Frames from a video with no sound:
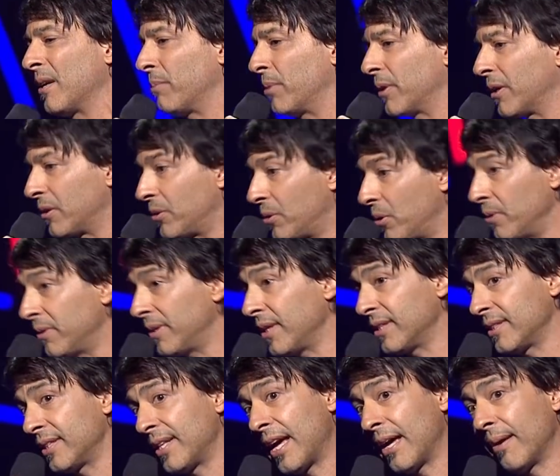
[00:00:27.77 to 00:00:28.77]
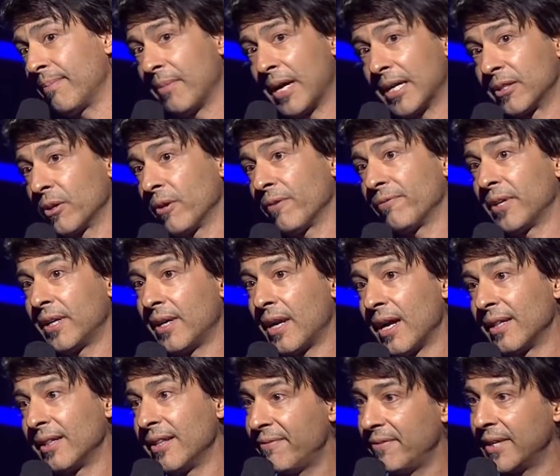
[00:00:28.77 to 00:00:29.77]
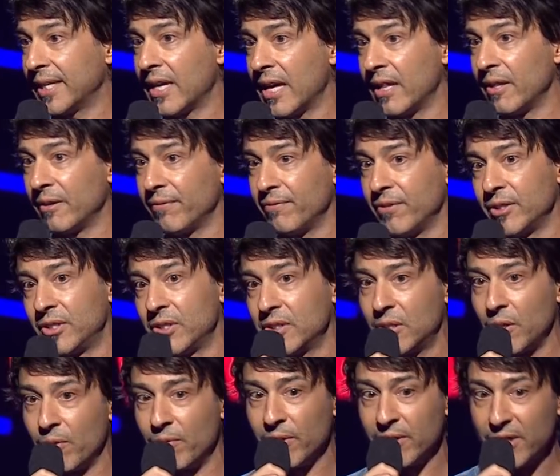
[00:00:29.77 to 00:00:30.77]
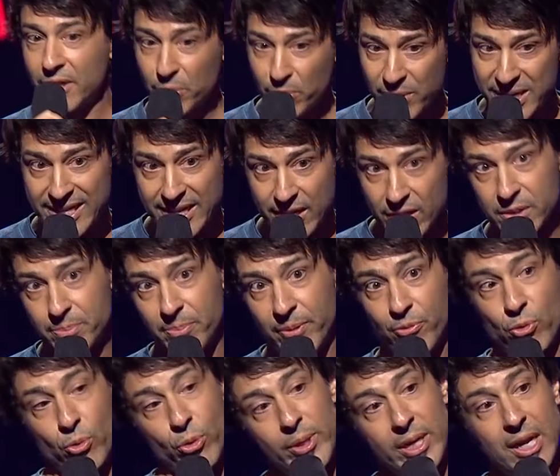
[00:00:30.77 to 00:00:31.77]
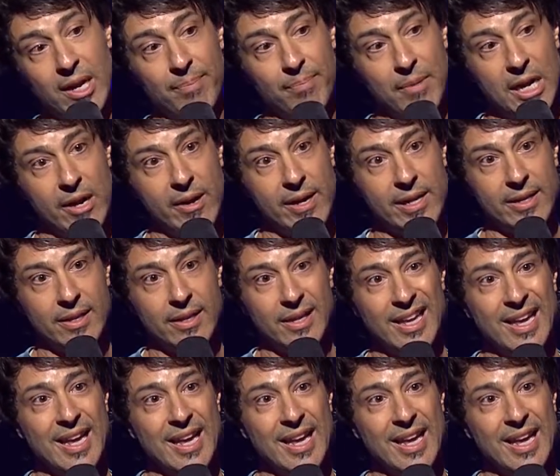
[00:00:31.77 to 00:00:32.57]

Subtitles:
But the truth is that my girlfriend and I lived together for just over 3 years before we got married.